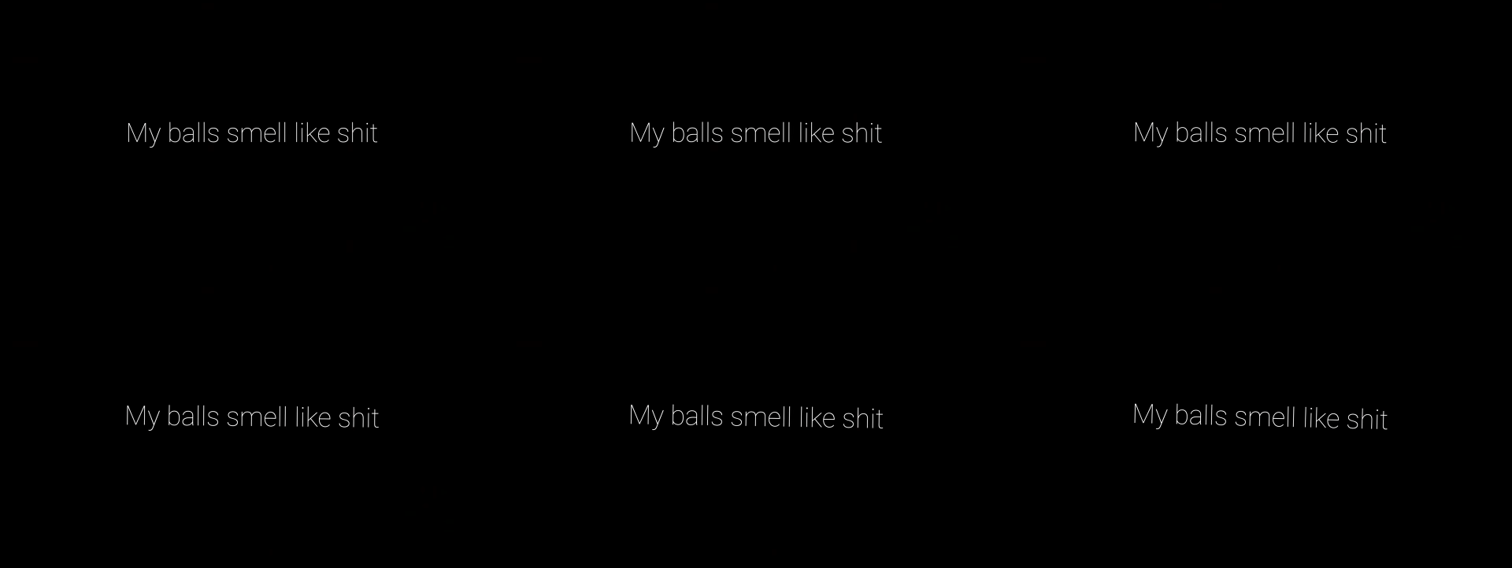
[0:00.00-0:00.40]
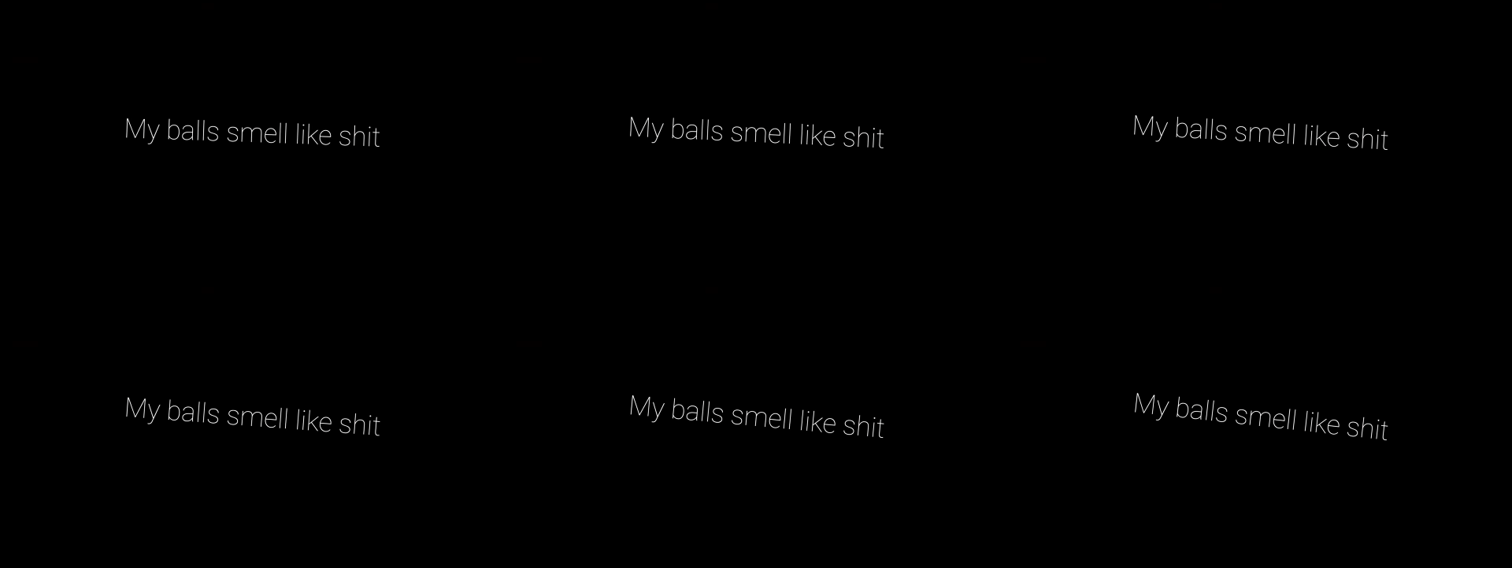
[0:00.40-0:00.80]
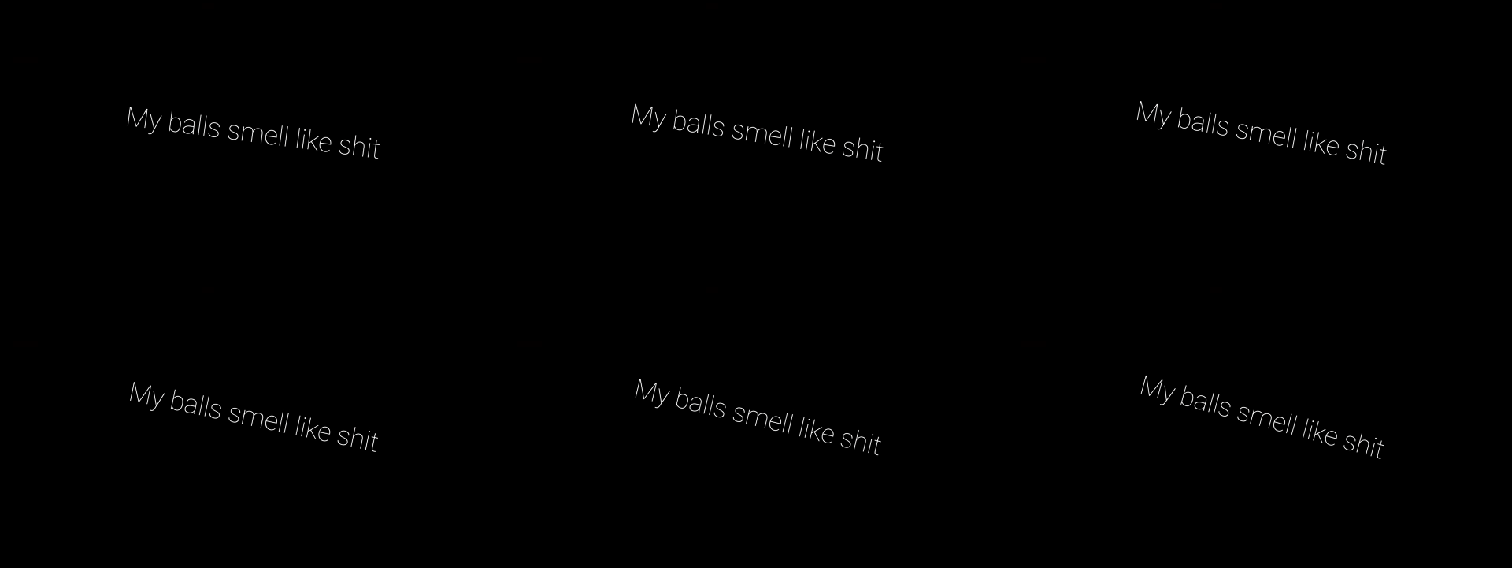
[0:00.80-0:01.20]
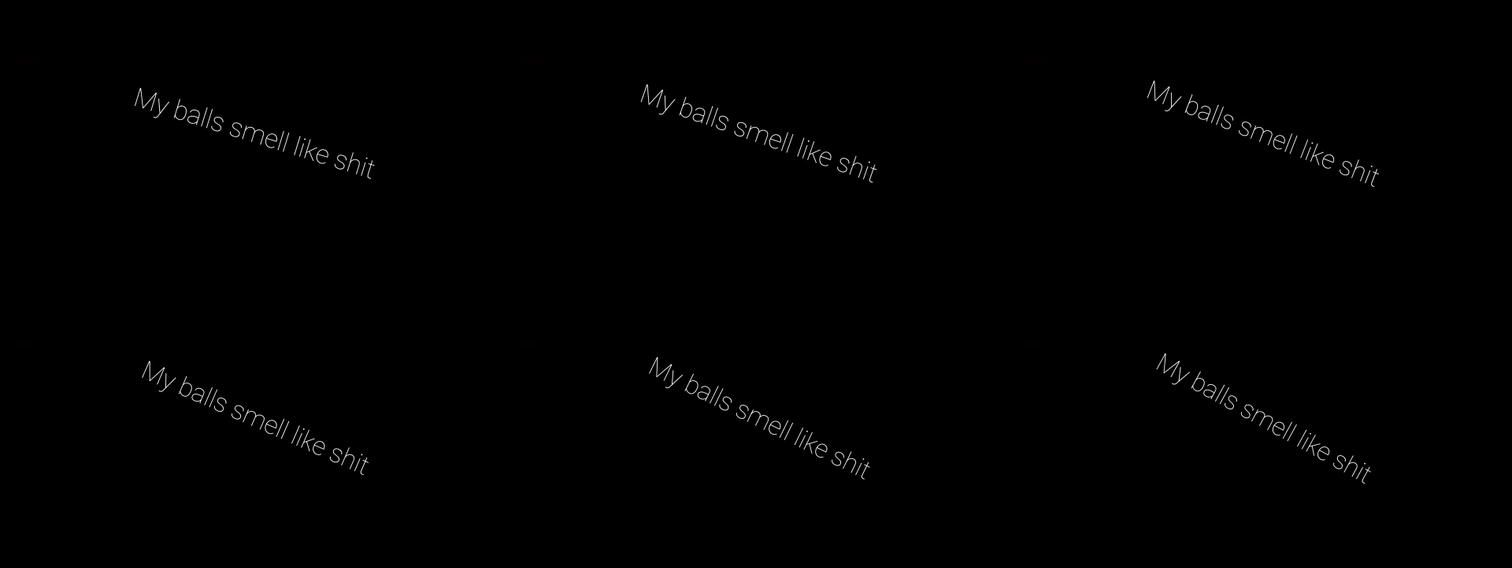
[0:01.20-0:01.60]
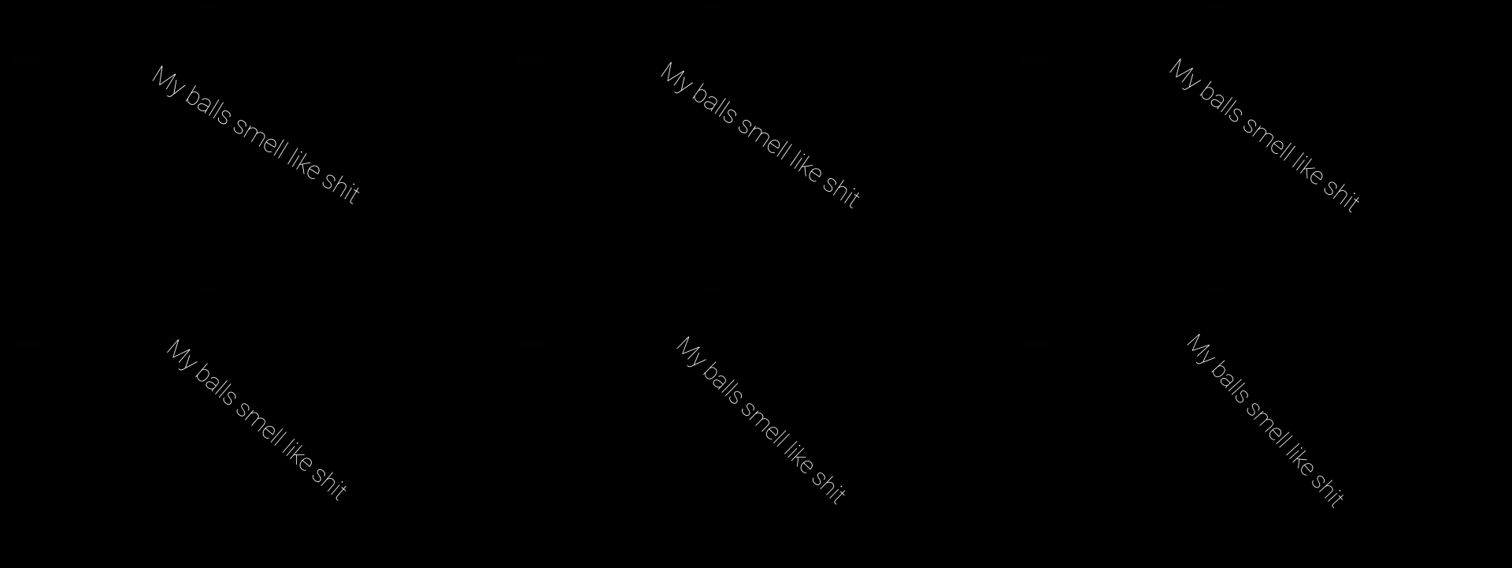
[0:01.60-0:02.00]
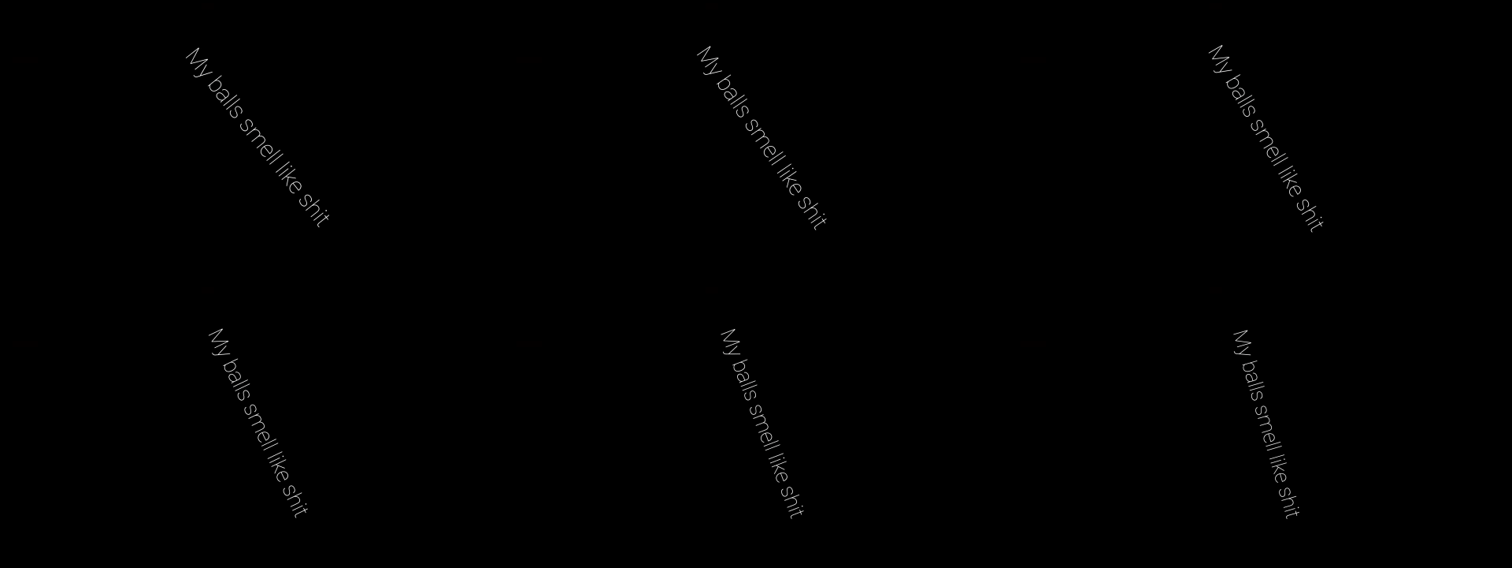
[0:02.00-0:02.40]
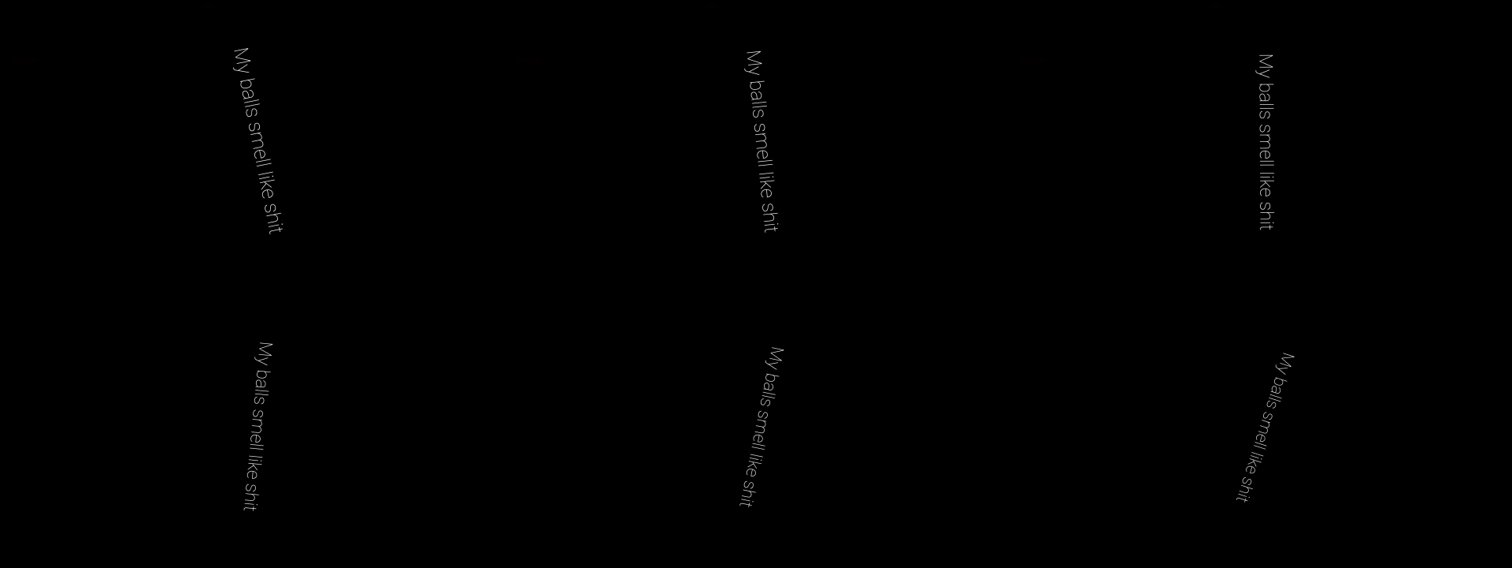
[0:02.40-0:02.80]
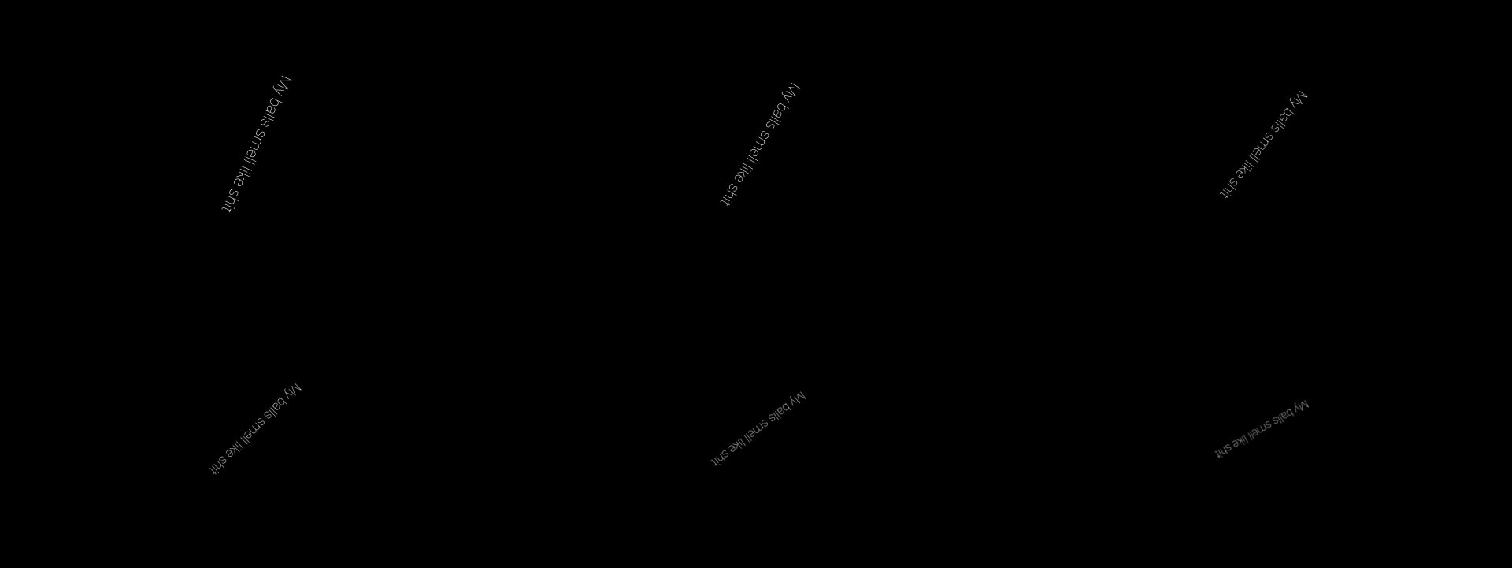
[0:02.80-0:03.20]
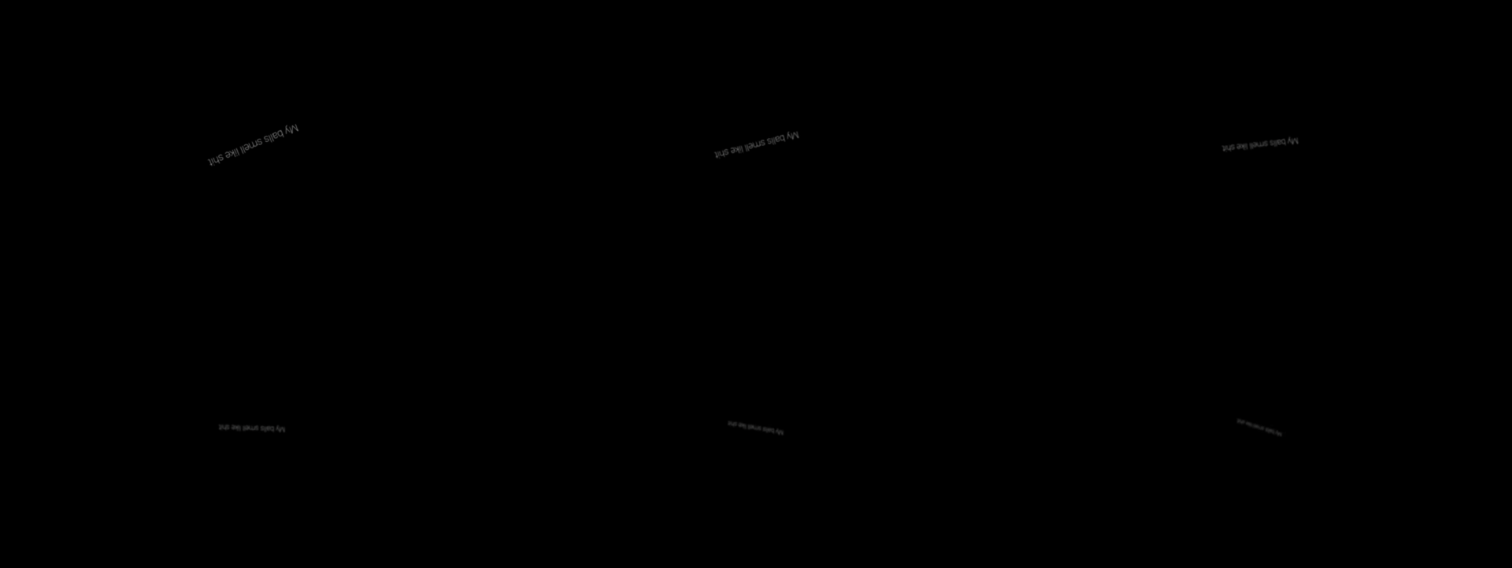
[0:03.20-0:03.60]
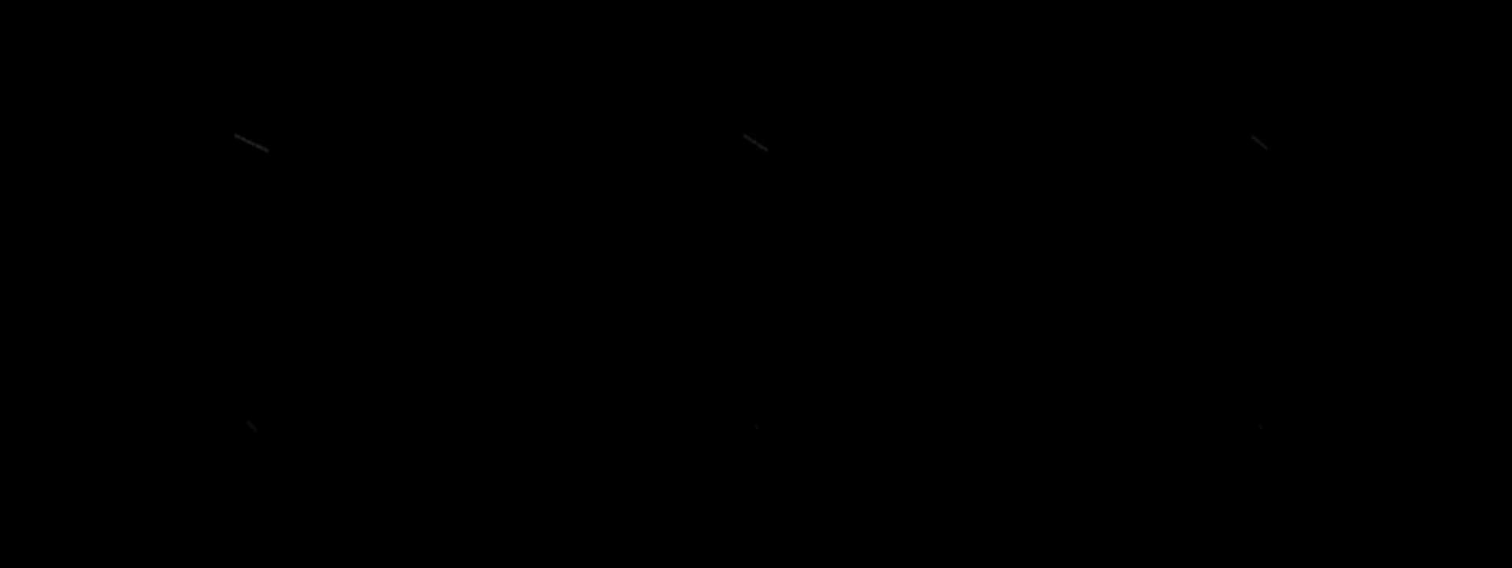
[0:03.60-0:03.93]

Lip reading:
[unreadable: no face in view]